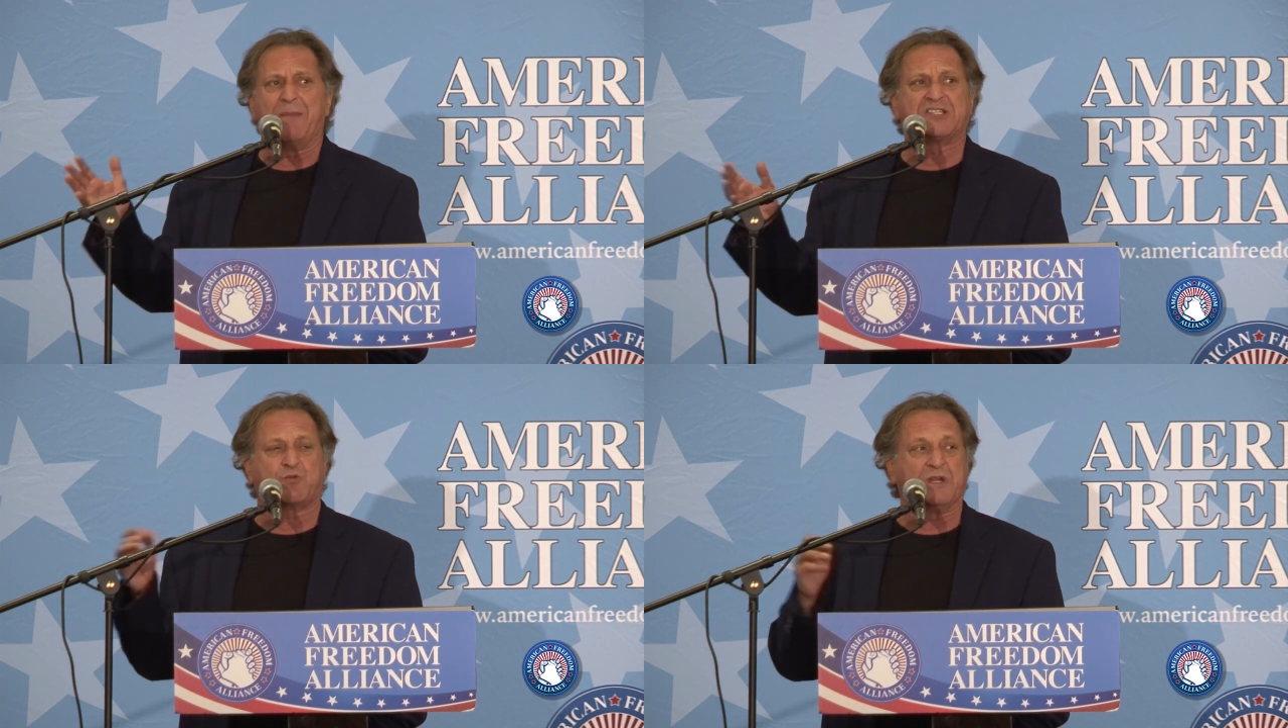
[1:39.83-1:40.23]

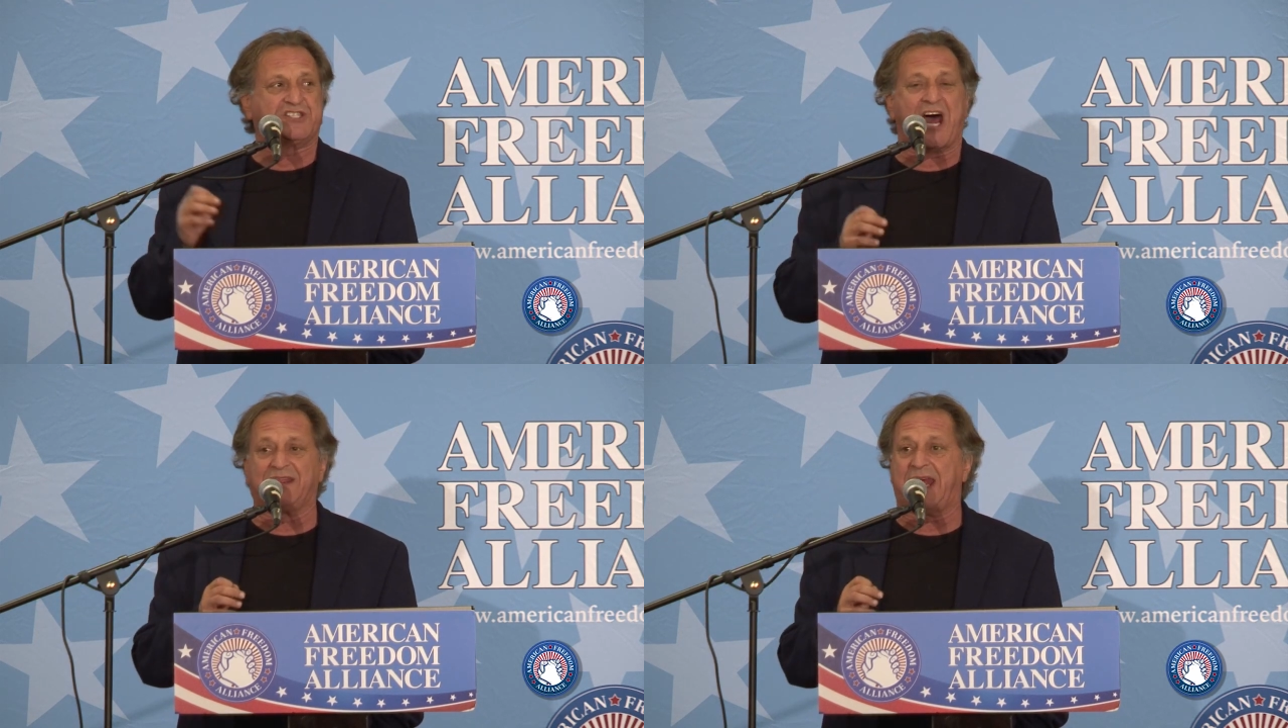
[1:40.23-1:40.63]
much what
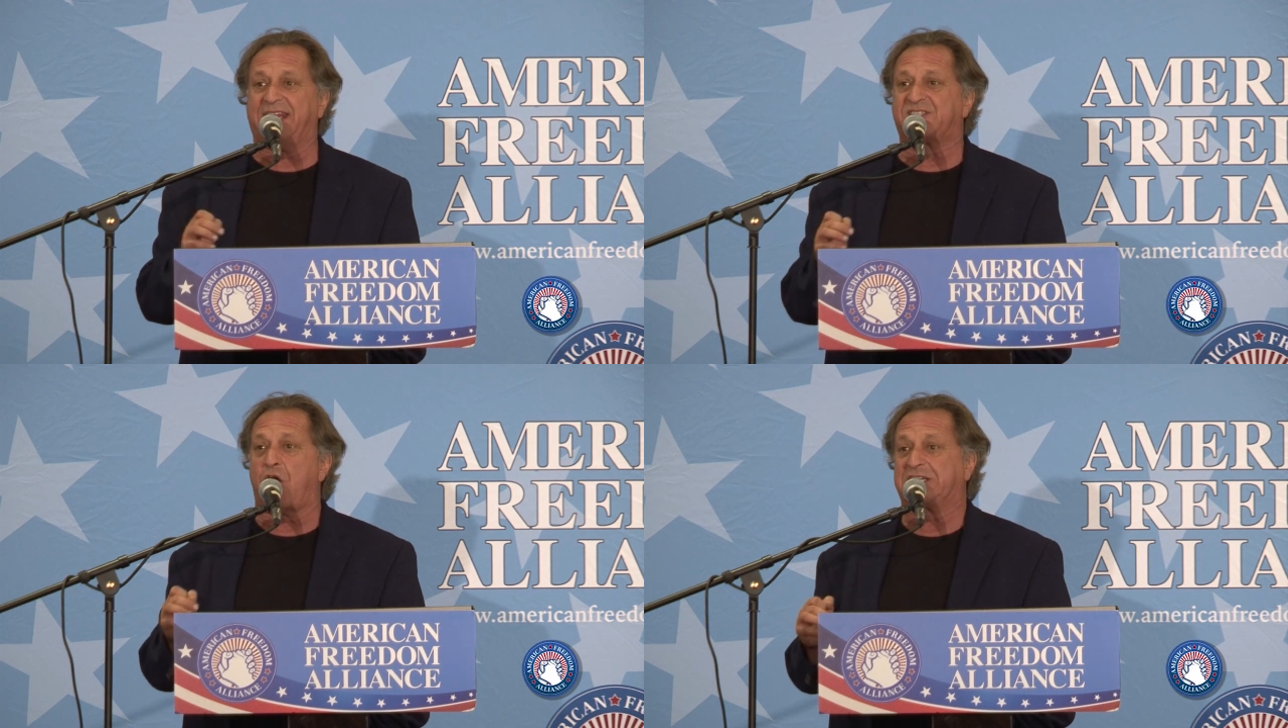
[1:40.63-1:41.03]
John
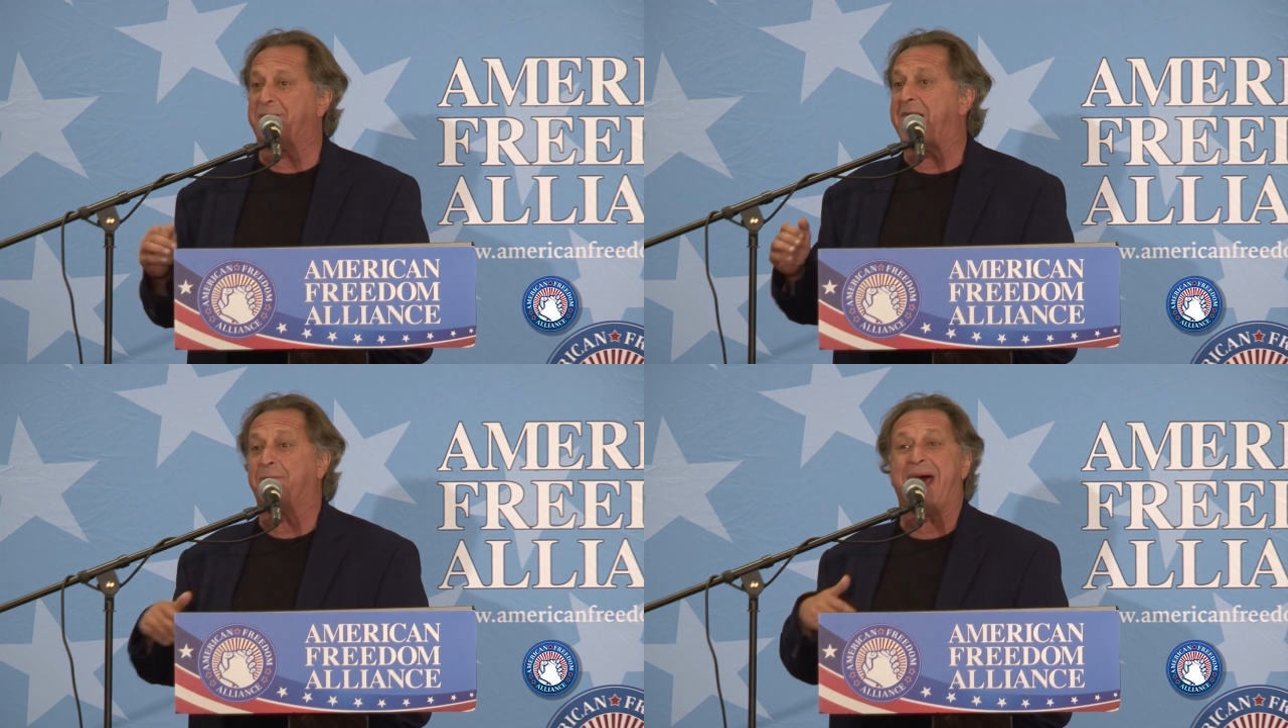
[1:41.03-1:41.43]
Lennon talked
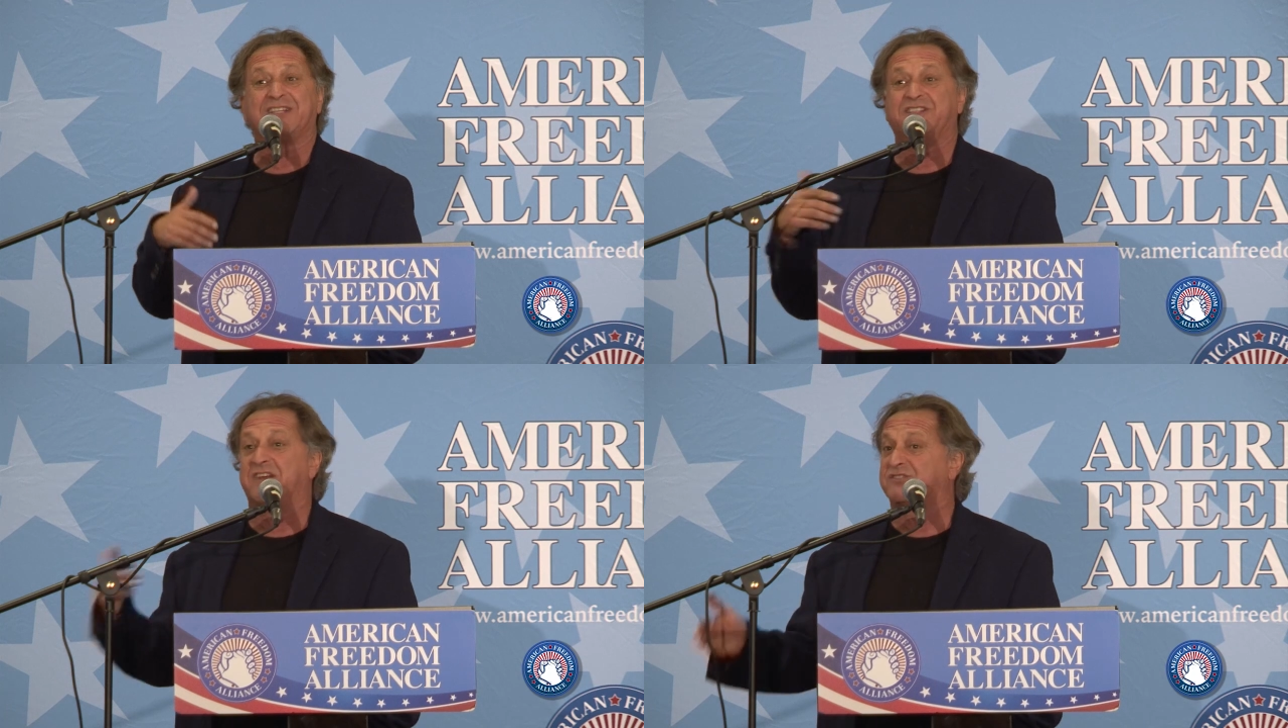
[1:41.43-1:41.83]
about.
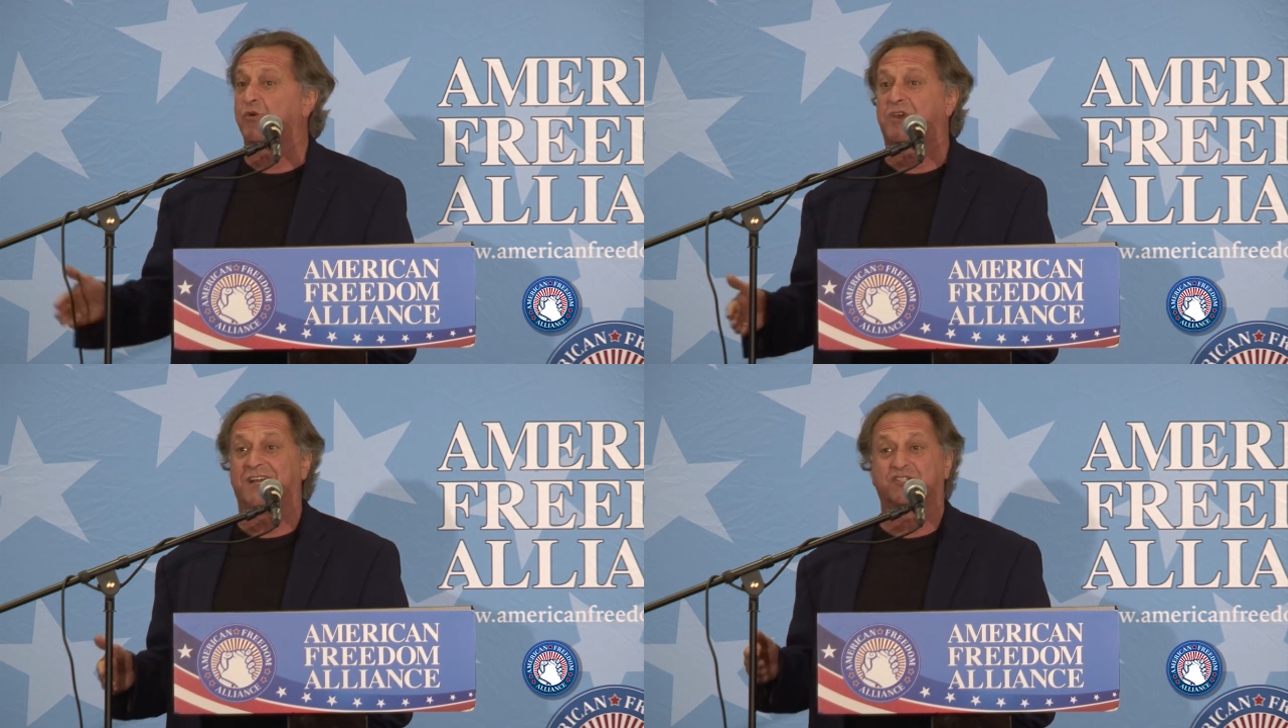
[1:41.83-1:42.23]
Imagine there's
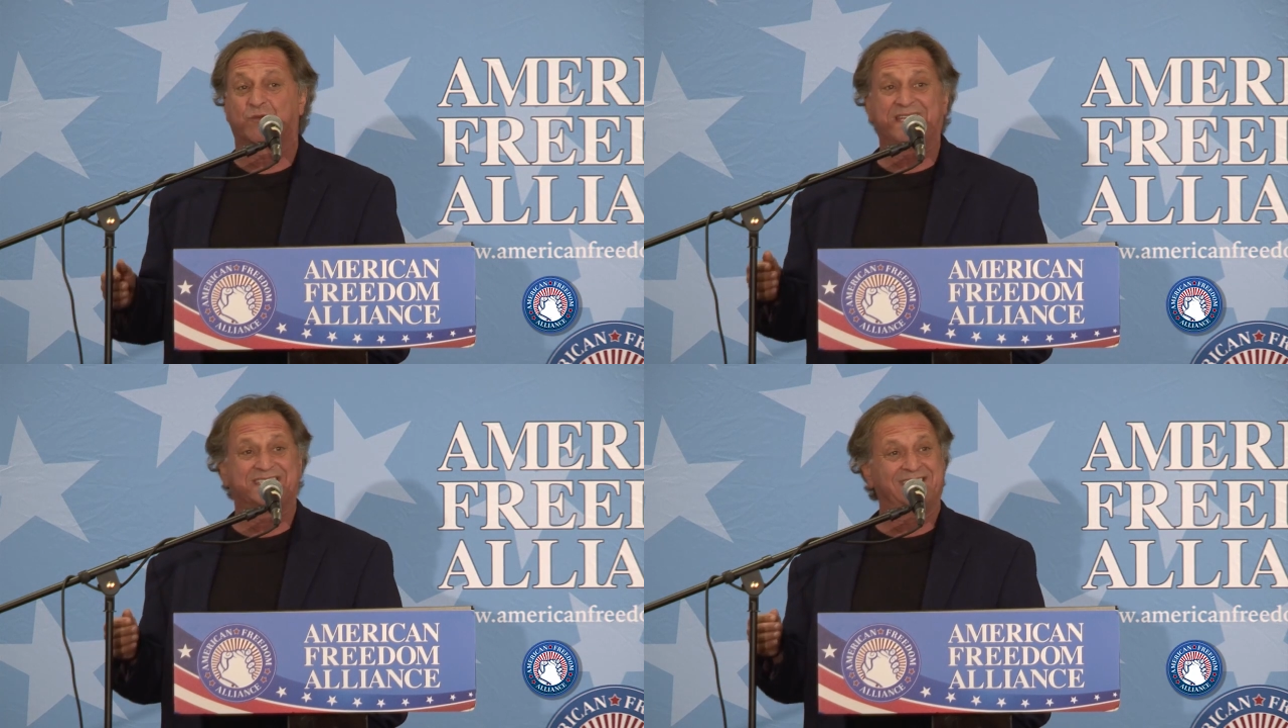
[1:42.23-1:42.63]
no
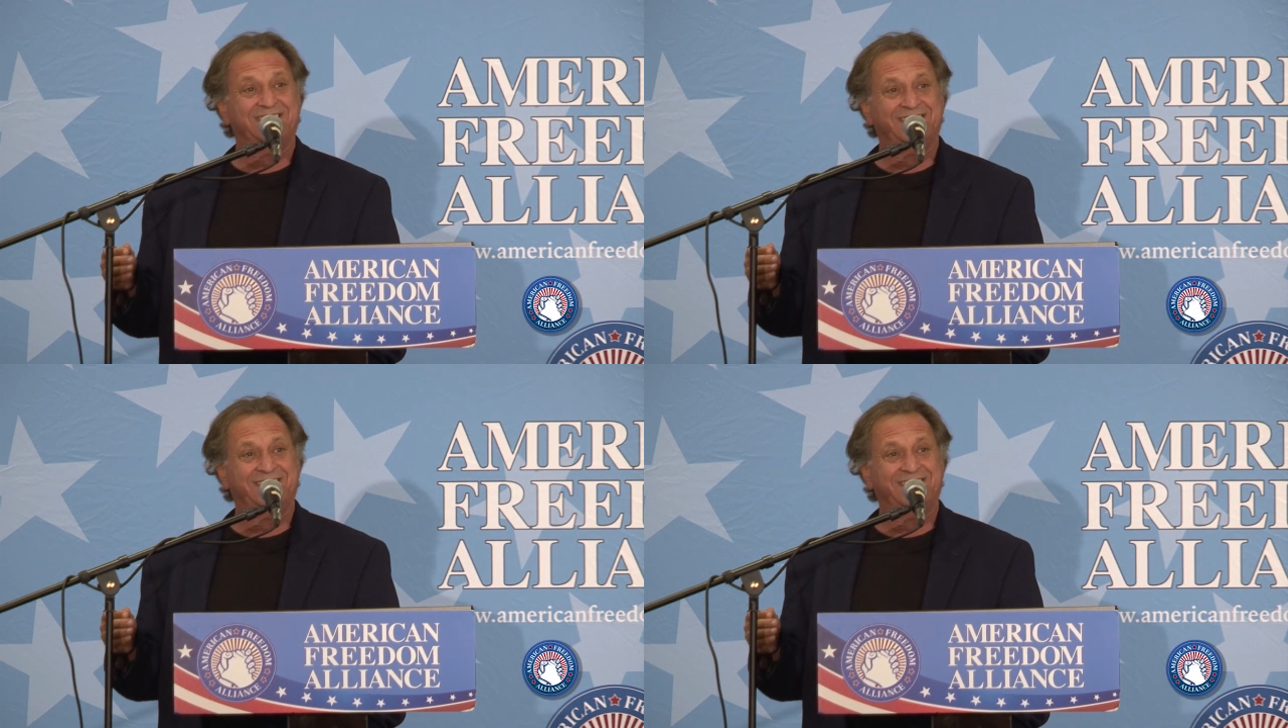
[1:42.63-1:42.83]
countries.